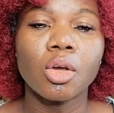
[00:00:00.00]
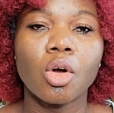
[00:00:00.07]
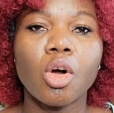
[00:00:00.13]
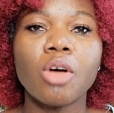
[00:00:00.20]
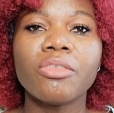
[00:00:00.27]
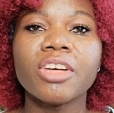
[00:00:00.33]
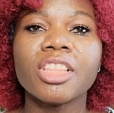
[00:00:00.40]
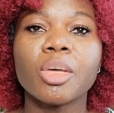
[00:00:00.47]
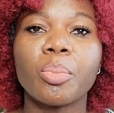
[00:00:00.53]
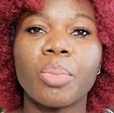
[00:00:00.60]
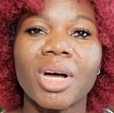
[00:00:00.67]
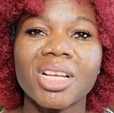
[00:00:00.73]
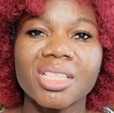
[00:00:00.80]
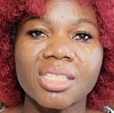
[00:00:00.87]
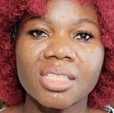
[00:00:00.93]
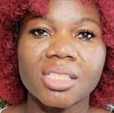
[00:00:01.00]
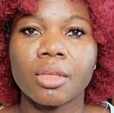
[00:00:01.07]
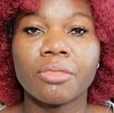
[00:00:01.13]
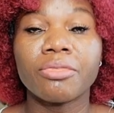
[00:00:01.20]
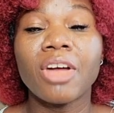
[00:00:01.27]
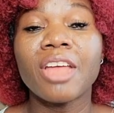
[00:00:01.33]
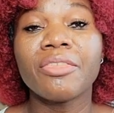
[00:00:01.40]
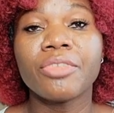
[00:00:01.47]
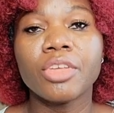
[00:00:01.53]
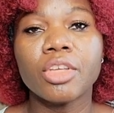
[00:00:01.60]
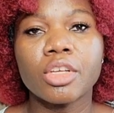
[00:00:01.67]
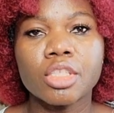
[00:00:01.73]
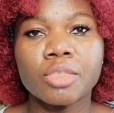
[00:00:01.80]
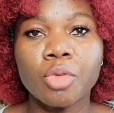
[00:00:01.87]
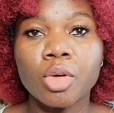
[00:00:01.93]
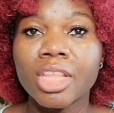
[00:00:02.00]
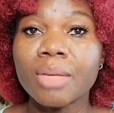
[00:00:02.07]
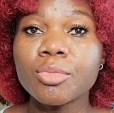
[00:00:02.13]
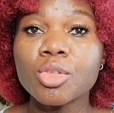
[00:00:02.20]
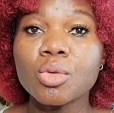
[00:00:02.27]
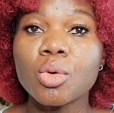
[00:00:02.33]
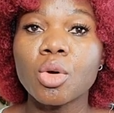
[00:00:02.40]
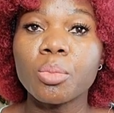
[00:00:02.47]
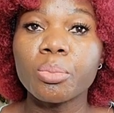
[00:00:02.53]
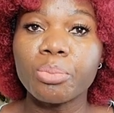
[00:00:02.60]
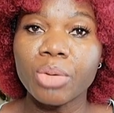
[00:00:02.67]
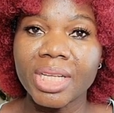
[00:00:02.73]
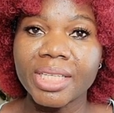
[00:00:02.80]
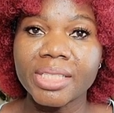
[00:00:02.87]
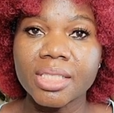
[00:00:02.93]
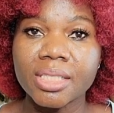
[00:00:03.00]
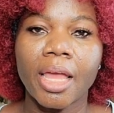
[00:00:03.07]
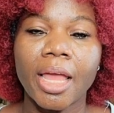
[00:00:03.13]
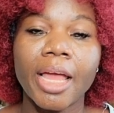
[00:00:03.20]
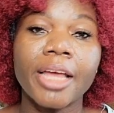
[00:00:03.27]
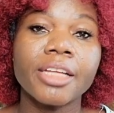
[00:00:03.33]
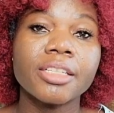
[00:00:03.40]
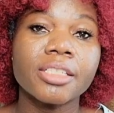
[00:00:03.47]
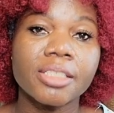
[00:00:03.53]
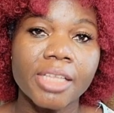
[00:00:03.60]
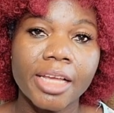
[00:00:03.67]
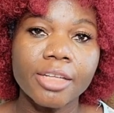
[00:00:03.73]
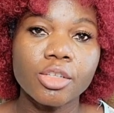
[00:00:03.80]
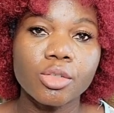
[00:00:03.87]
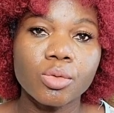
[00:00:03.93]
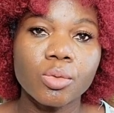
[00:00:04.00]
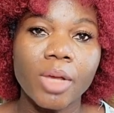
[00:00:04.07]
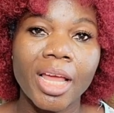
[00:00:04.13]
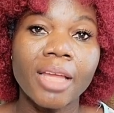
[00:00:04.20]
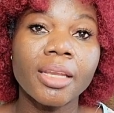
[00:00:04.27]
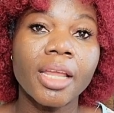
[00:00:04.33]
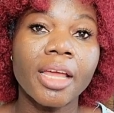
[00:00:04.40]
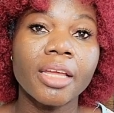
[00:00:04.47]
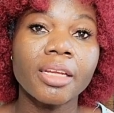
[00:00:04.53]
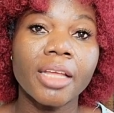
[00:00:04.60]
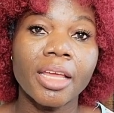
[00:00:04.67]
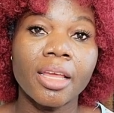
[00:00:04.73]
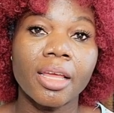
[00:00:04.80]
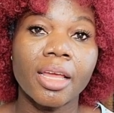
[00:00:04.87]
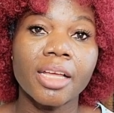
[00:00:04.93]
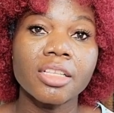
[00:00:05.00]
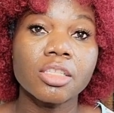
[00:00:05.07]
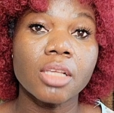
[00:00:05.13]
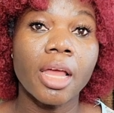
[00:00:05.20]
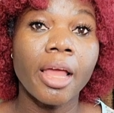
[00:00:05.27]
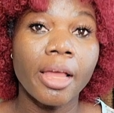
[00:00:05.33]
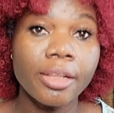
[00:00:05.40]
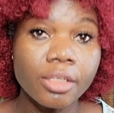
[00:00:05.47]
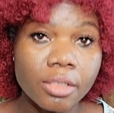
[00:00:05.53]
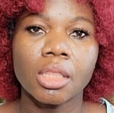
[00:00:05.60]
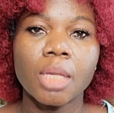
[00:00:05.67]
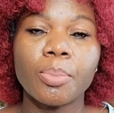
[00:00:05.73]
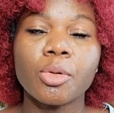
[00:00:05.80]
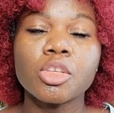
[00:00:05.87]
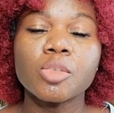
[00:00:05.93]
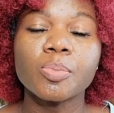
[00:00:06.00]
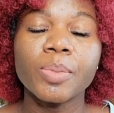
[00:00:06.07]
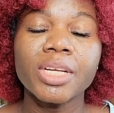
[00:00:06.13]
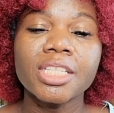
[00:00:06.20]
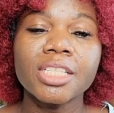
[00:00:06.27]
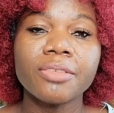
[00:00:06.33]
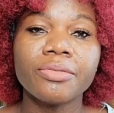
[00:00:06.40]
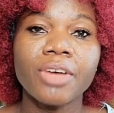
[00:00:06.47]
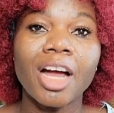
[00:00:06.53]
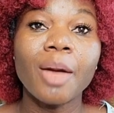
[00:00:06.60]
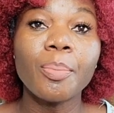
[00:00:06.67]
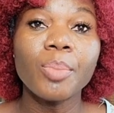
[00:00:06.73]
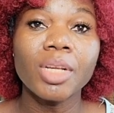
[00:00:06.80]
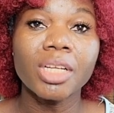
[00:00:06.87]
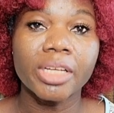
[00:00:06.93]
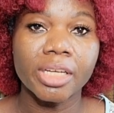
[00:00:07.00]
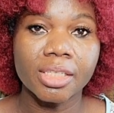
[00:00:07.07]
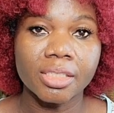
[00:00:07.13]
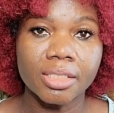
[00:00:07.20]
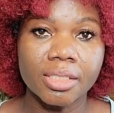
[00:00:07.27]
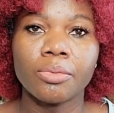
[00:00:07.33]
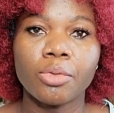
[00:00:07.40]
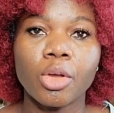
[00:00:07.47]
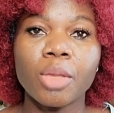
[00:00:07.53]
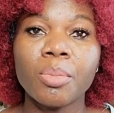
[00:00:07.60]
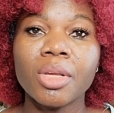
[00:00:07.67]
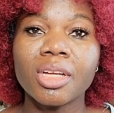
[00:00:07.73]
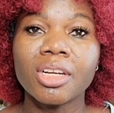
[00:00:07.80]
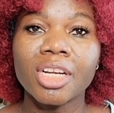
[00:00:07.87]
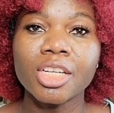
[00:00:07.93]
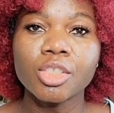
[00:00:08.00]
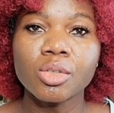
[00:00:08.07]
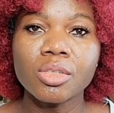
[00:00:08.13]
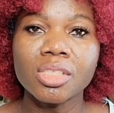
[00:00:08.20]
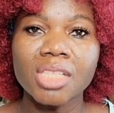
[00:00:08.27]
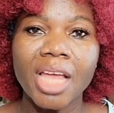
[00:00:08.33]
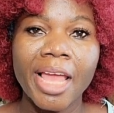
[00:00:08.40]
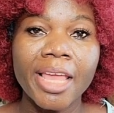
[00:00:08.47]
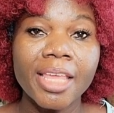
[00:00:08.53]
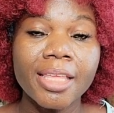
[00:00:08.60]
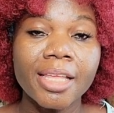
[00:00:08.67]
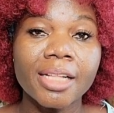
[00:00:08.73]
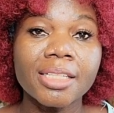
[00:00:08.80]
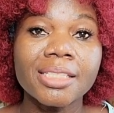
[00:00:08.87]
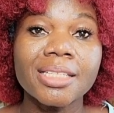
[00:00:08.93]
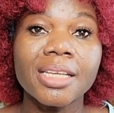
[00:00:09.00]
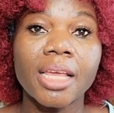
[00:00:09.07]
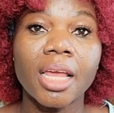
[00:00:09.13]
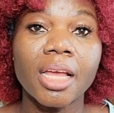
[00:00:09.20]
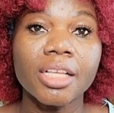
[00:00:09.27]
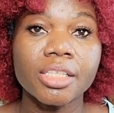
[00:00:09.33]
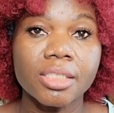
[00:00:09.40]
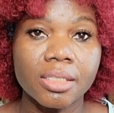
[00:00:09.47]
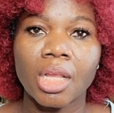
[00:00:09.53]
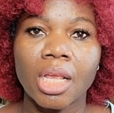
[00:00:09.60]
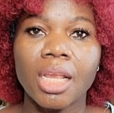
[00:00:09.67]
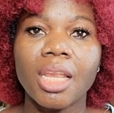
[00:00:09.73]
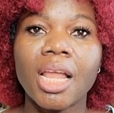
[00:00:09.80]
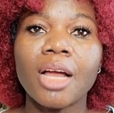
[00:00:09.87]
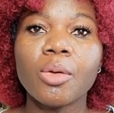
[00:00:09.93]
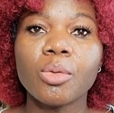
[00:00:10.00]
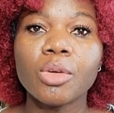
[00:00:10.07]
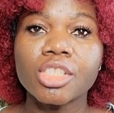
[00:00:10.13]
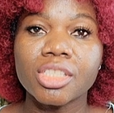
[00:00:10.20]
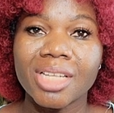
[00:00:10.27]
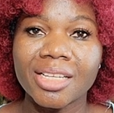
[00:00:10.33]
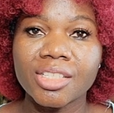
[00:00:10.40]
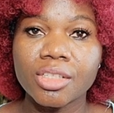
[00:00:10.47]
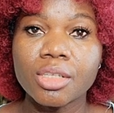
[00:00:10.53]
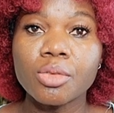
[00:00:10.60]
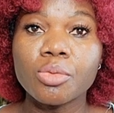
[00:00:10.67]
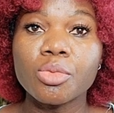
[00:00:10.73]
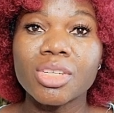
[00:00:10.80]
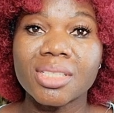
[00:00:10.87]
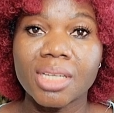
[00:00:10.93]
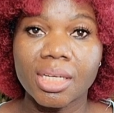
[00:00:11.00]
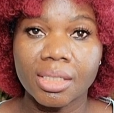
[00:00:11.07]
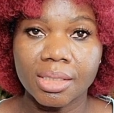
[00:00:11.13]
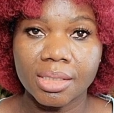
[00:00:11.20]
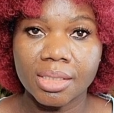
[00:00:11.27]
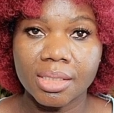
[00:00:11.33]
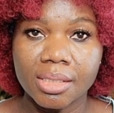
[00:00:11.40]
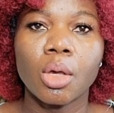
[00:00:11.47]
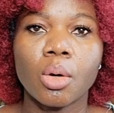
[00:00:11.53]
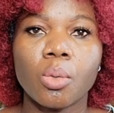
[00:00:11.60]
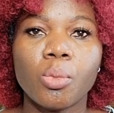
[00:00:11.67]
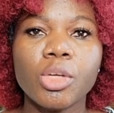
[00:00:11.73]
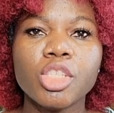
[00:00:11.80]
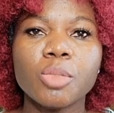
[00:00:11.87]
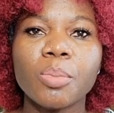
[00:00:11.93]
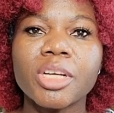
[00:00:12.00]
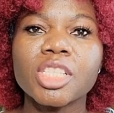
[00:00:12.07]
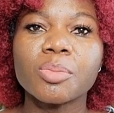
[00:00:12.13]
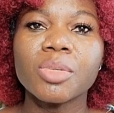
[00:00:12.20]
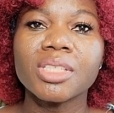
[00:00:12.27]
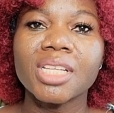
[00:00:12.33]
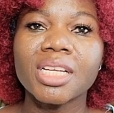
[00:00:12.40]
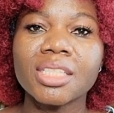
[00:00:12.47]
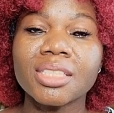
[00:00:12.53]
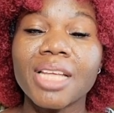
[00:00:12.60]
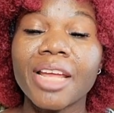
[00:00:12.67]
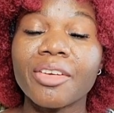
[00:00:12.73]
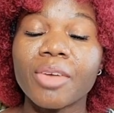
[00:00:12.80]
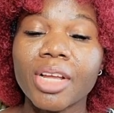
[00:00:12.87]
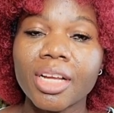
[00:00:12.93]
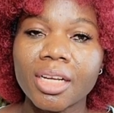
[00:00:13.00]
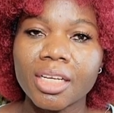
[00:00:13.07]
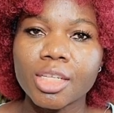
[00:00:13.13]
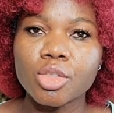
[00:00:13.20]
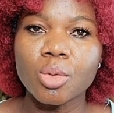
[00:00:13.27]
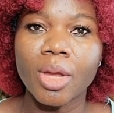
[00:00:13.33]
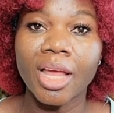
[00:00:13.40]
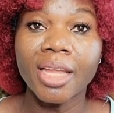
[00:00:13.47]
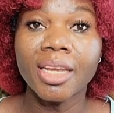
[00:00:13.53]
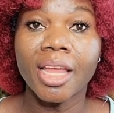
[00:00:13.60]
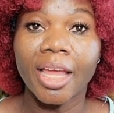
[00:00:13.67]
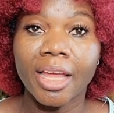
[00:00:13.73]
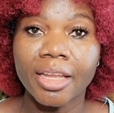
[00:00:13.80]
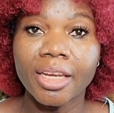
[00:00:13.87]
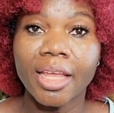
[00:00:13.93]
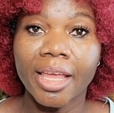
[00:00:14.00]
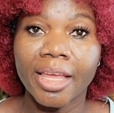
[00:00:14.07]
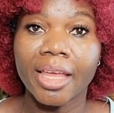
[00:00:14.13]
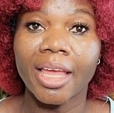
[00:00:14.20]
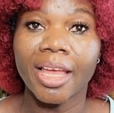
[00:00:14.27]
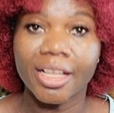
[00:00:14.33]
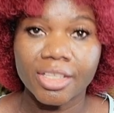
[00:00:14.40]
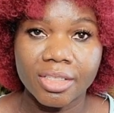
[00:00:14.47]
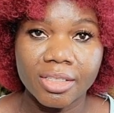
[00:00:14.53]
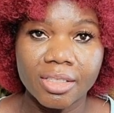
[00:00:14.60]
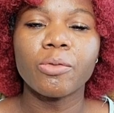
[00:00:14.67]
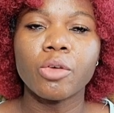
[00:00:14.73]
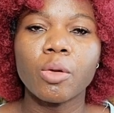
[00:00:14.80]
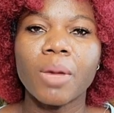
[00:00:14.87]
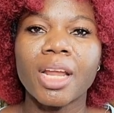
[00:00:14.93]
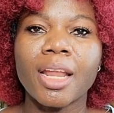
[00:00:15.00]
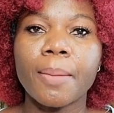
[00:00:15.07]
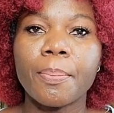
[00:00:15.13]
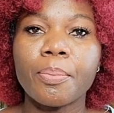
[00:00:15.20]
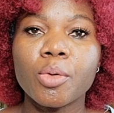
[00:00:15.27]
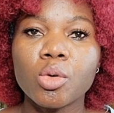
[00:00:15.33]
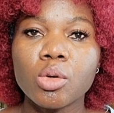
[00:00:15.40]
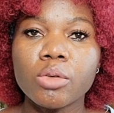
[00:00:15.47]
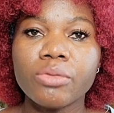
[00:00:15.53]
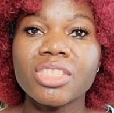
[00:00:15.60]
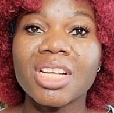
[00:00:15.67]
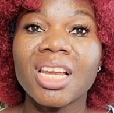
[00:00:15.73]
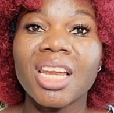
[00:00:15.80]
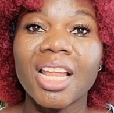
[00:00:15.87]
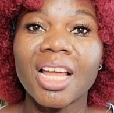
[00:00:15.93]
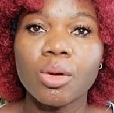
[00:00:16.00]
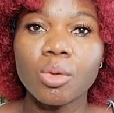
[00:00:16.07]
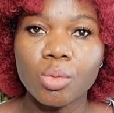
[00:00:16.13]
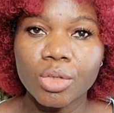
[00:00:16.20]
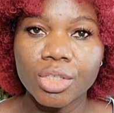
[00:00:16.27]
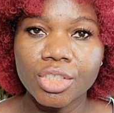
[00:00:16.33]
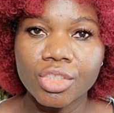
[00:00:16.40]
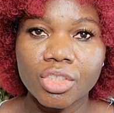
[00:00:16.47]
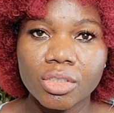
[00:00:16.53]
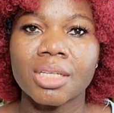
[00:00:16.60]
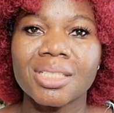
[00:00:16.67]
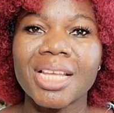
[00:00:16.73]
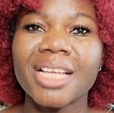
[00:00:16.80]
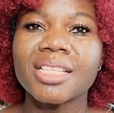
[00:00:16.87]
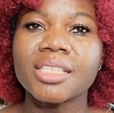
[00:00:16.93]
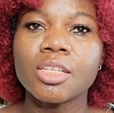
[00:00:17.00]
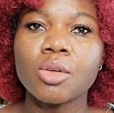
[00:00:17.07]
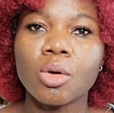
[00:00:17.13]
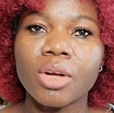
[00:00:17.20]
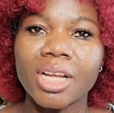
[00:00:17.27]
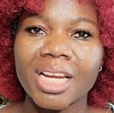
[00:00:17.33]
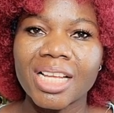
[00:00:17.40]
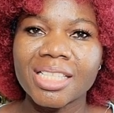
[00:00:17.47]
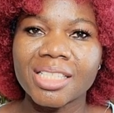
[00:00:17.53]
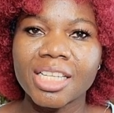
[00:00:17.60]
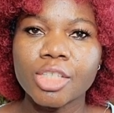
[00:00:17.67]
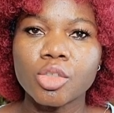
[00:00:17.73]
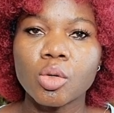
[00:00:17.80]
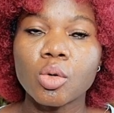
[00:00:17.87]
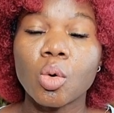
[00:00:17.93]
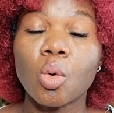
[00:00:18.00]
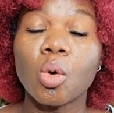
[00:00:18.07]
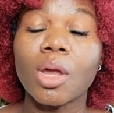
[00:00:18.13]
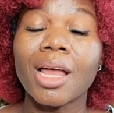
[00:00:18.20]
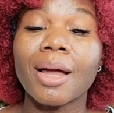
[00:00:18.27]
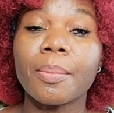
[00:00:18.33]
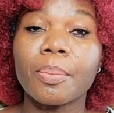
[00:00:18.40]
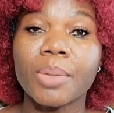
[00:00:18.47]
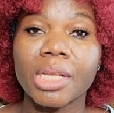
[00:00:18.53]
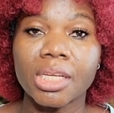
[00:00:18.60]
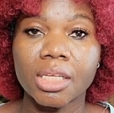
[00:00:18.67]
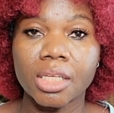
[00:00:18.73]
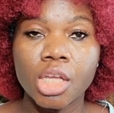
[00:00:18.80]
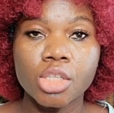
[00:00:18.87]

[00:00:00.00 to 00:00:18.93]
over the past 5 years for them to complete and send to NNAS, and the prospective applicant for immigration's IELTS language testing results, which must be sent directly to NNAS from an approved language testing organization or company.